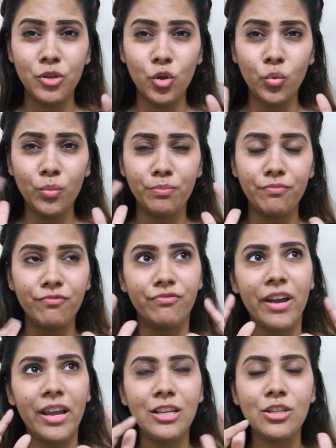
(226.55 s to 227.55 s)
you know,
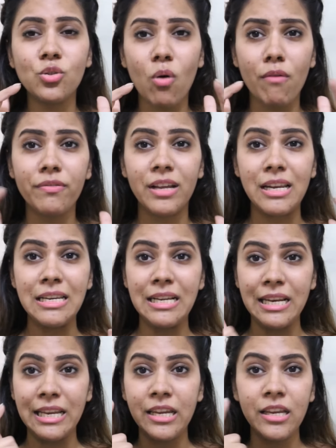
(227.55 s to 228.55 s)
very soft and
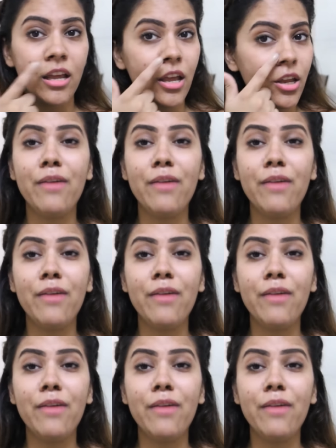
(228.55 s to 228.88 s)
clean.